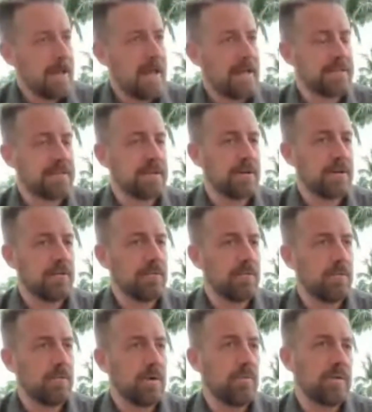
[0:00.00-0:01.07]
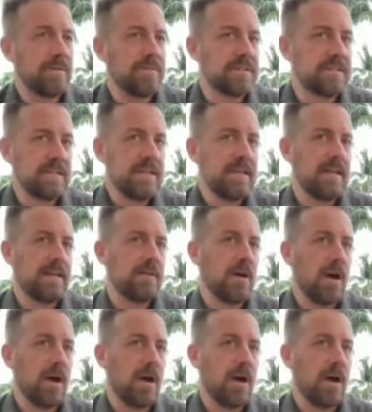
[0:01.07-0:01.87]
And so what we've seen